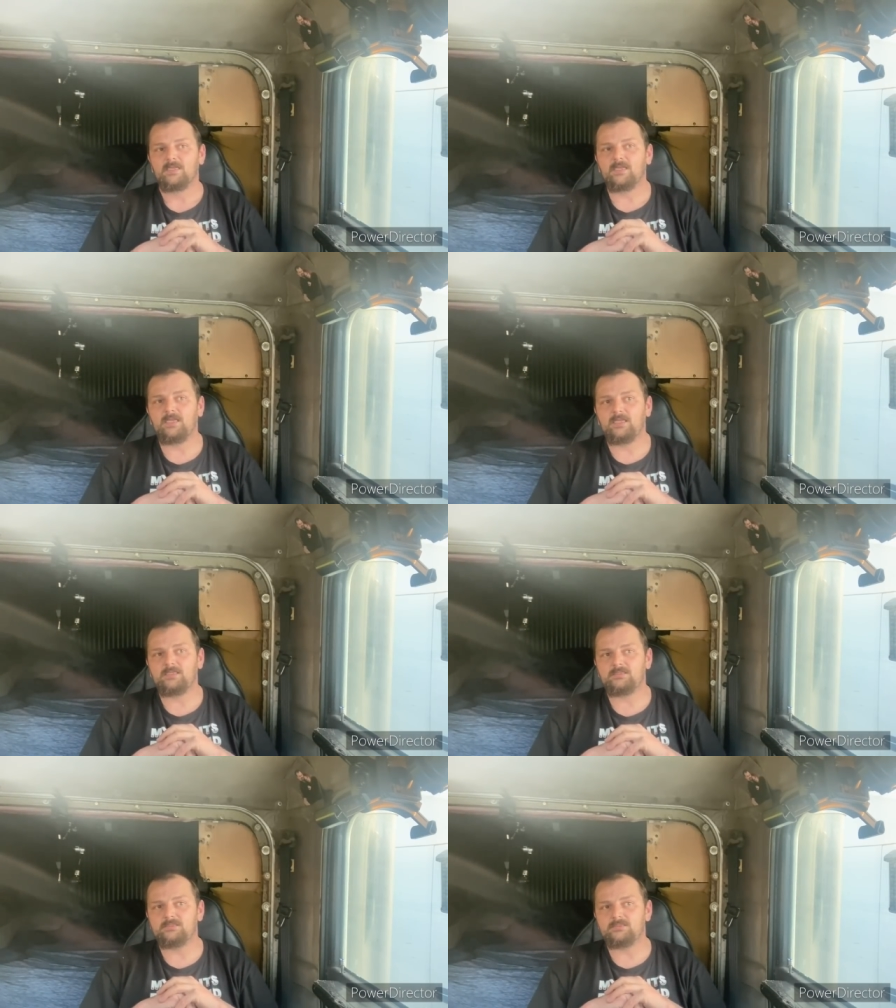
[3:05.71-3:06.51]

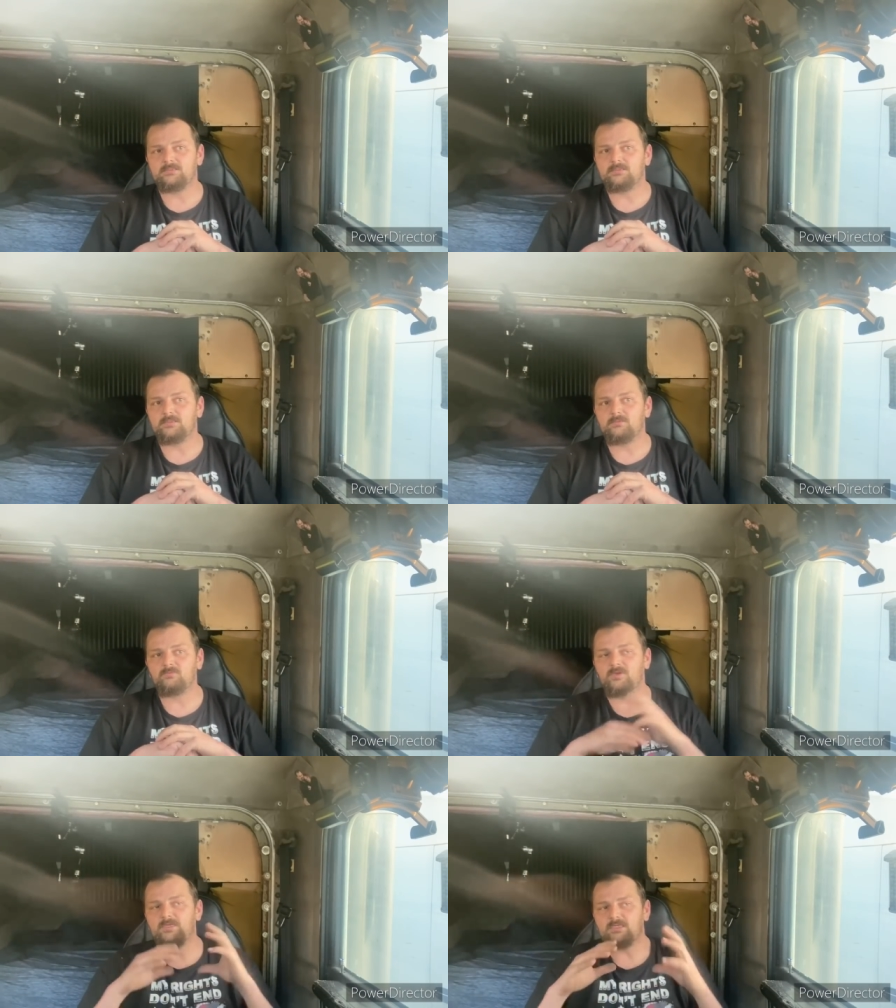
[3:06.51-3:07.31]
And
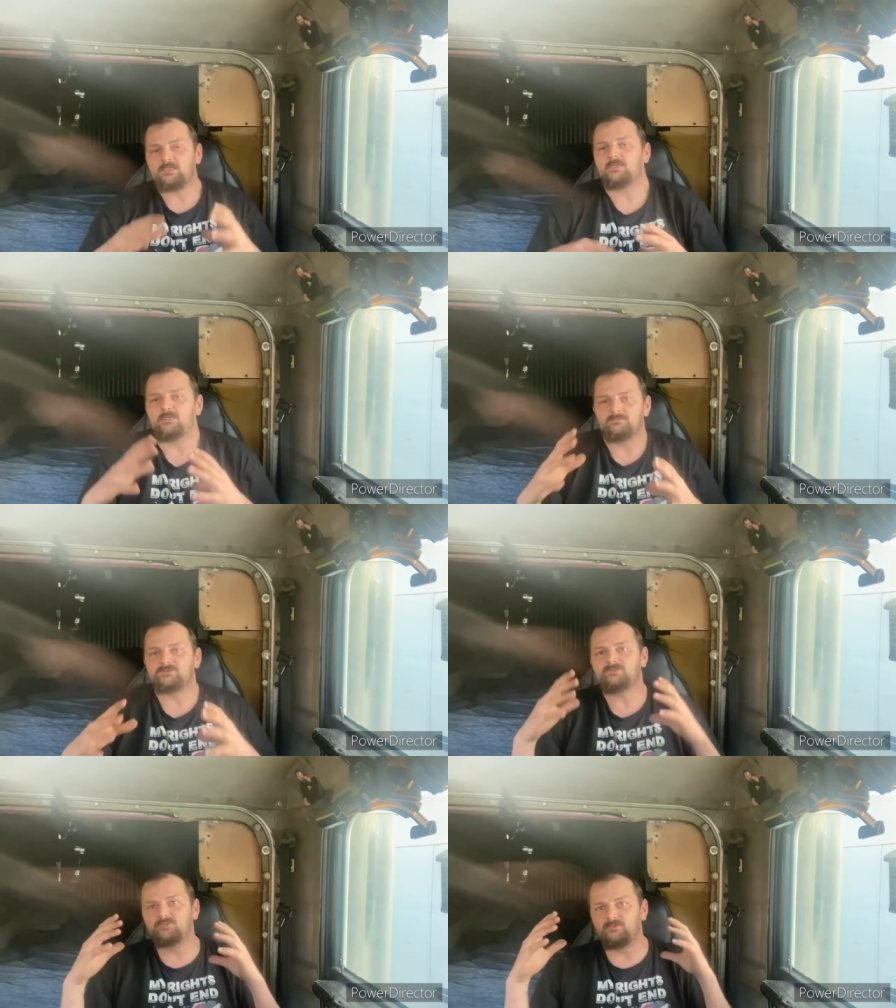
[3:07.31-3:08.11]
when it comes
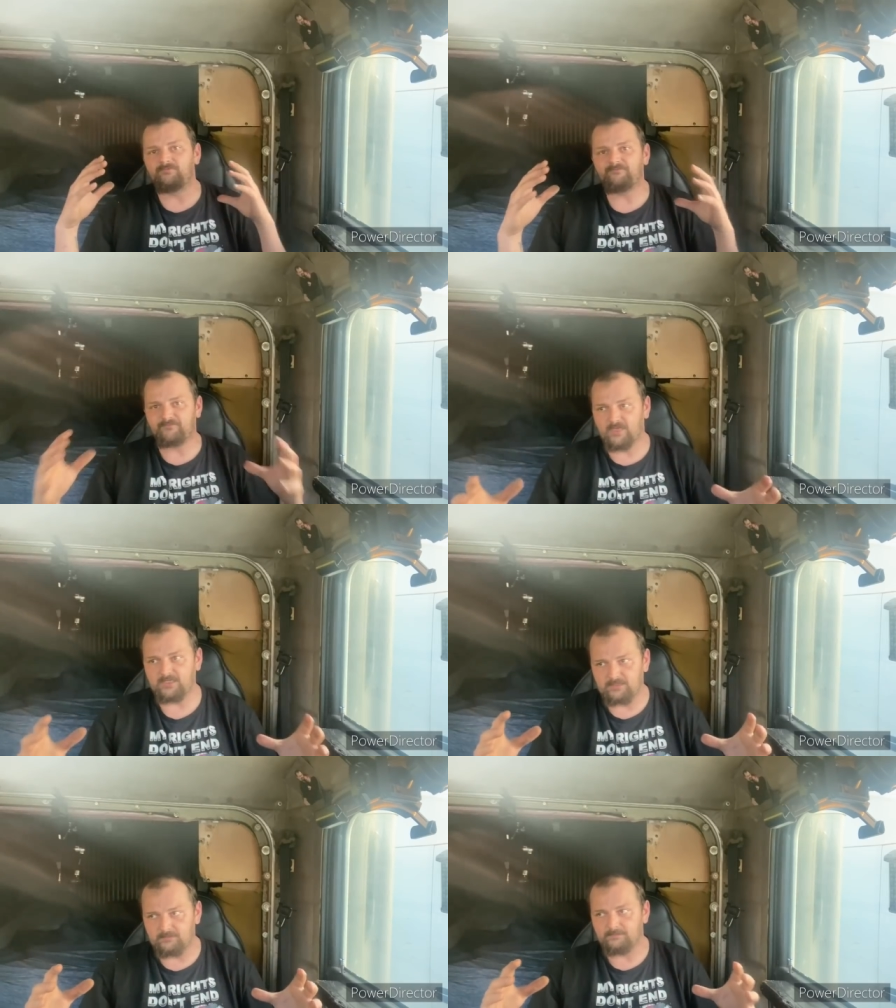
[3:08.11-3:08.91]
to freight,